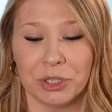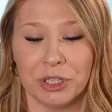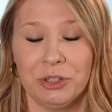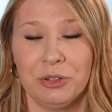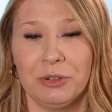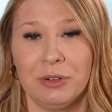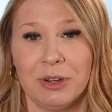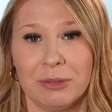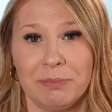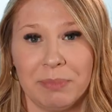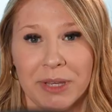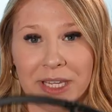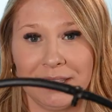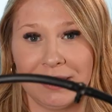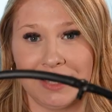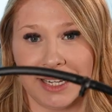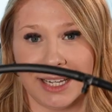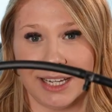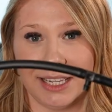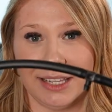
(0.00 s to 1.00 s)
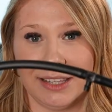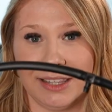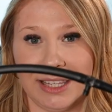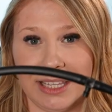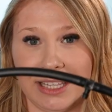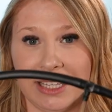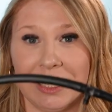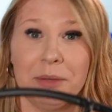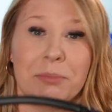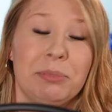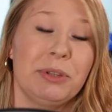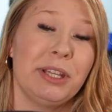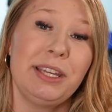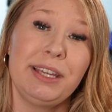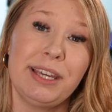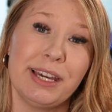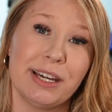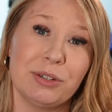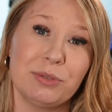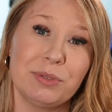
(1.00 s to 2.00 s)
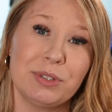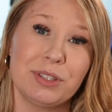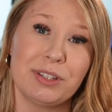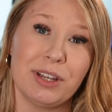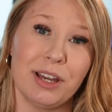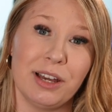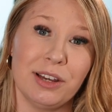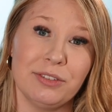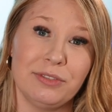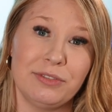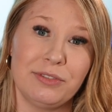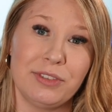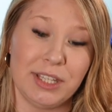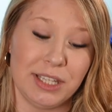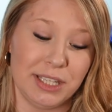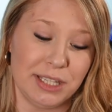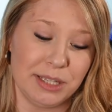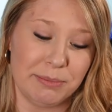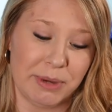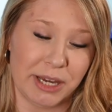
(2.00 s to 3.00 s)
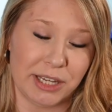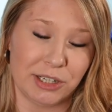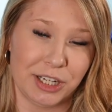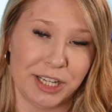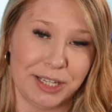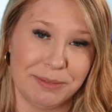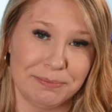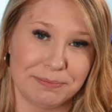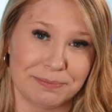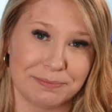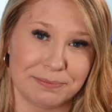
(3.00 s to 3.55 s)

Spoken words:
you based on the plate count of the battery.